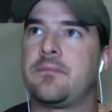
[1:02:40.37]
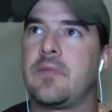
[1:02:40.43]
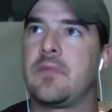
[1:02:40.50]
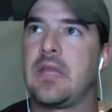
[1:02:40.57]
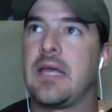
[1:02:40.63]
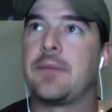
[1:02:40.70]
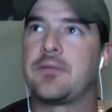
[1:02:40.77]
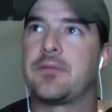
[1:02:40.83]

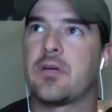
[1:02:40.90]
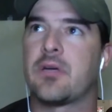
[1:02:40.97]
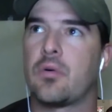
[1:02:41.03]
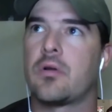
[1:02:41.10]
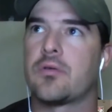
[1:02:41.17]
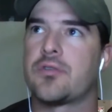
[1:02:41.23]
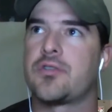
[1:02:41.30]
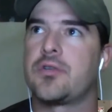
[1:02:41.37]
the Ipsic
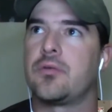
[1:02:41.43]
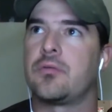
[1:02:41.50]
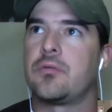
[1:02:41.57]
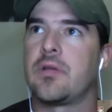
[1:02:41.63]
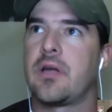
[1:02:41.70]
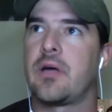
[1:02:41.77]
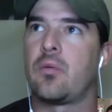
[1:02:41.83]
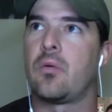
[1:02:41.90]
World Shoot
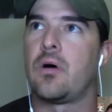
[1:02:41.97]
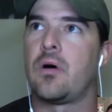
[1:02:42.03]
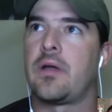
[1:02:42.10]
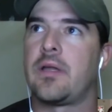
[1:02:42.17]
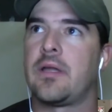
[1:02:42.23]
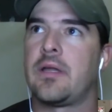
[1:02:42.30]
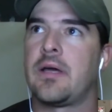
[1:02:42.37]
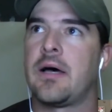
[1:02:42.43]
that I won
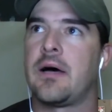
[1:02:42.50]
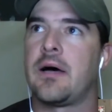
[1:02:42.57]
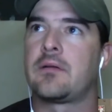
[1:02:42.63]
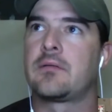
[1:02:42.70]
in uh,